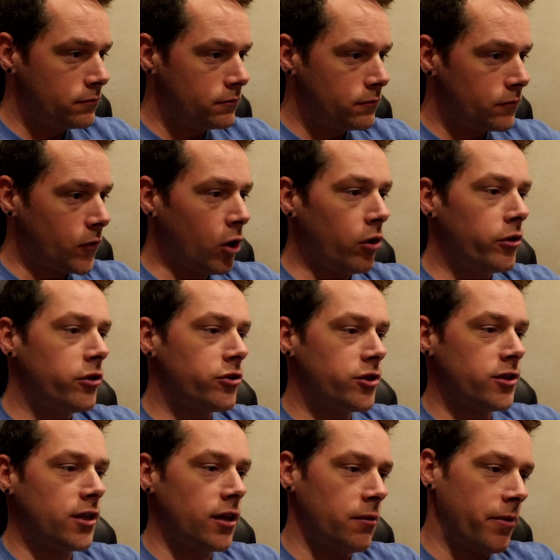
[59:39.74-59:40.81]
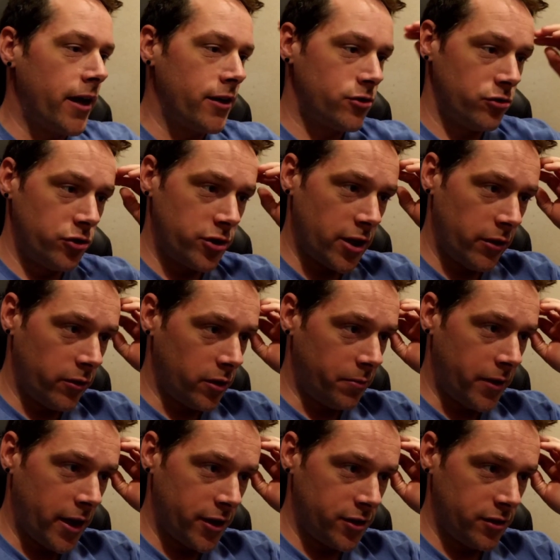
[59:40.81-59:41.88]
Oh, yours is on the passenger side with the
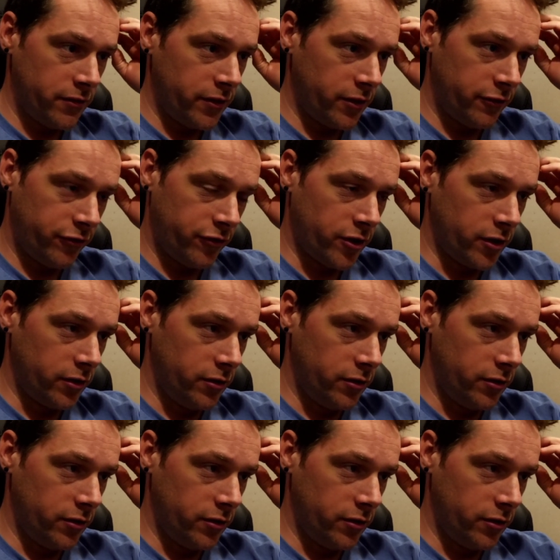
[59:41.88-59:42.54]
positive in the front.